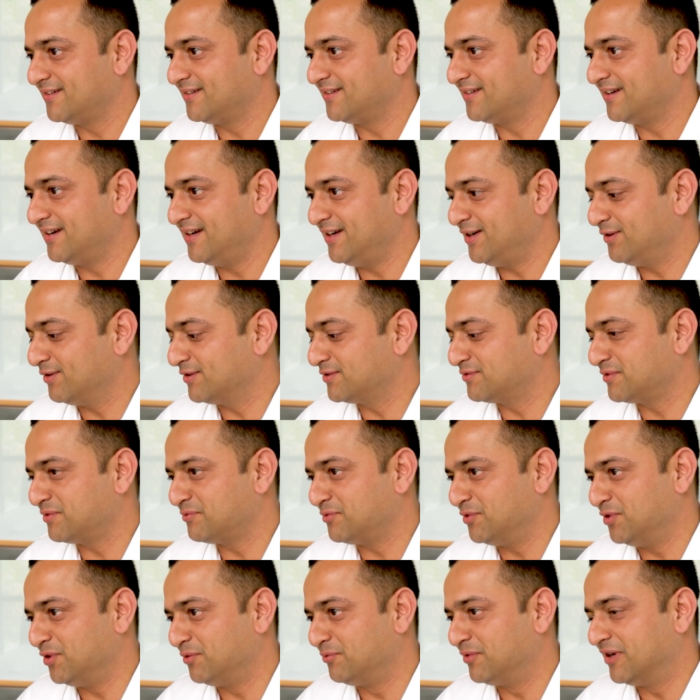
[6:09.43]
Right? It was
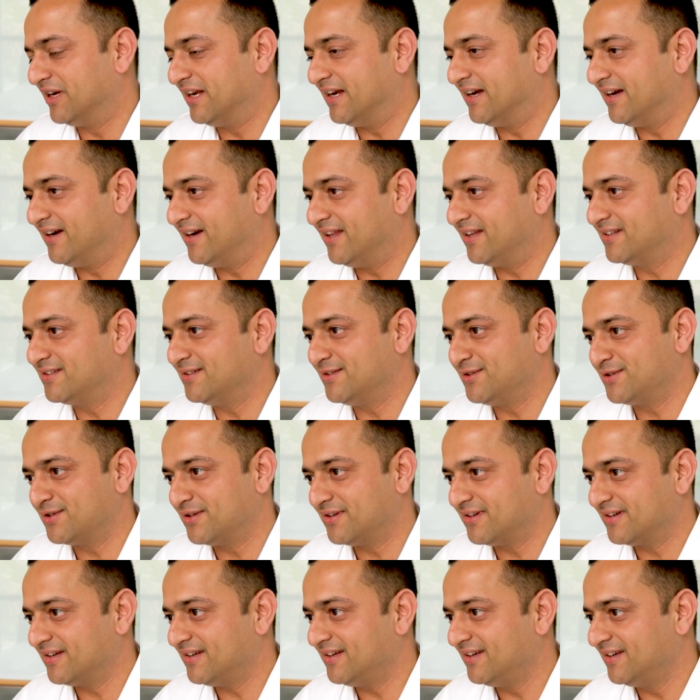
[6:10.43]
from Global Analytics in
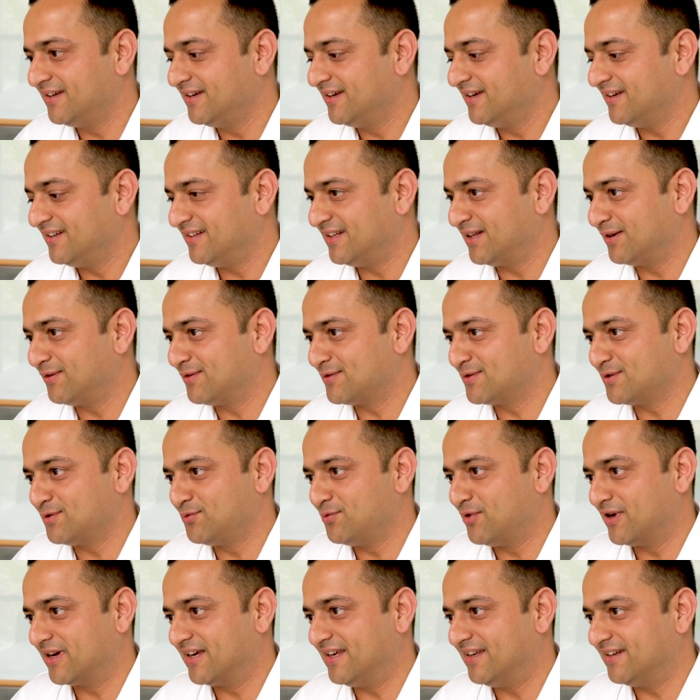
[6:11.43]
Chennai. There was a
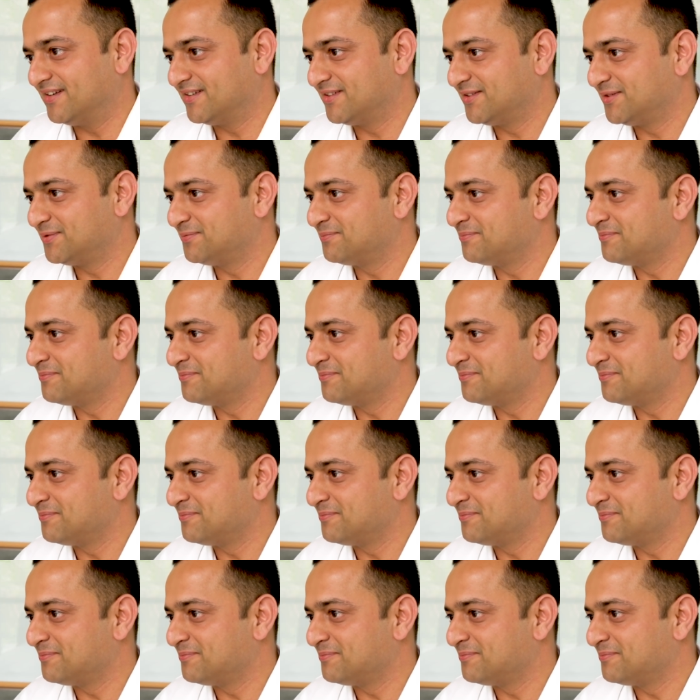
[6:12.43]
walk-in.